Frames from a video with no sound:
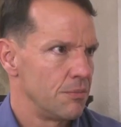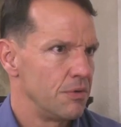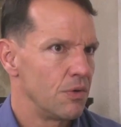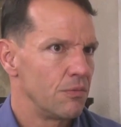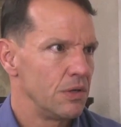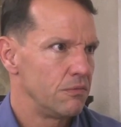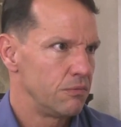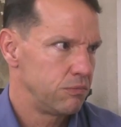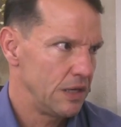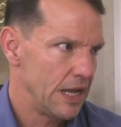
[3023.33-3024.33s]
But what
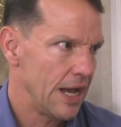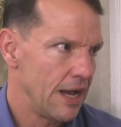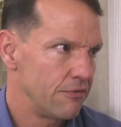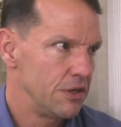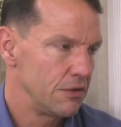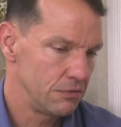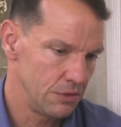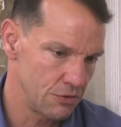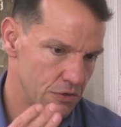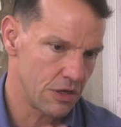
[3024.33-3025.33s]
we have,
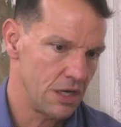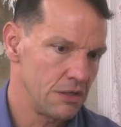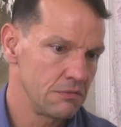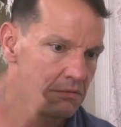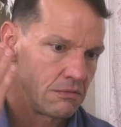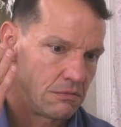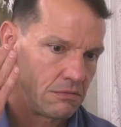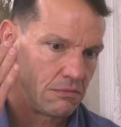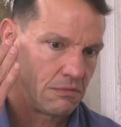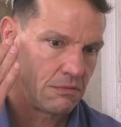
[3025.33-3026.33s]
Ukraine
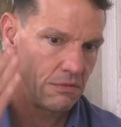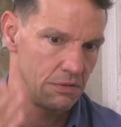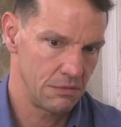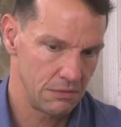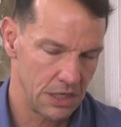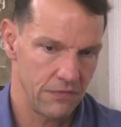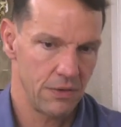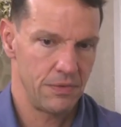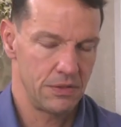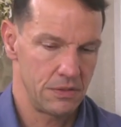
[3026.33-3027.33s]
gave
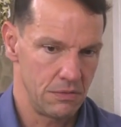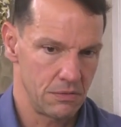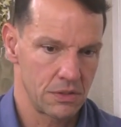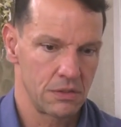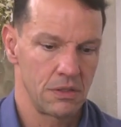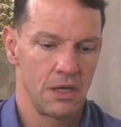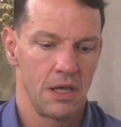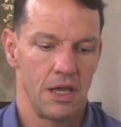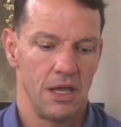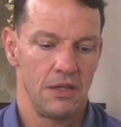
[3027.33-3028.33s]
up its nukes,
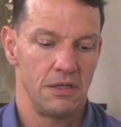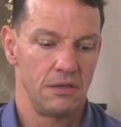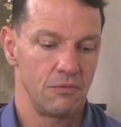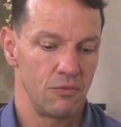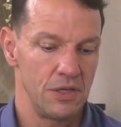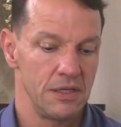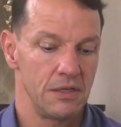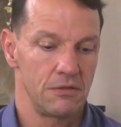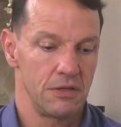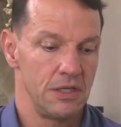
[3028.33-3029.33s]
and then we
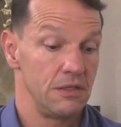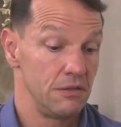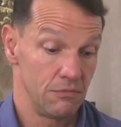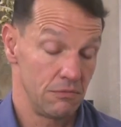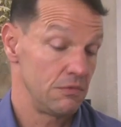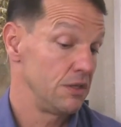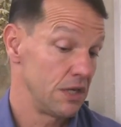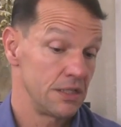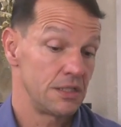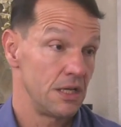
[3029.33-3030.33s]
agreed. The
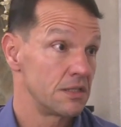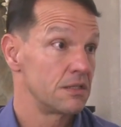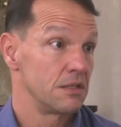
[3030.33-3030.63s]
United States,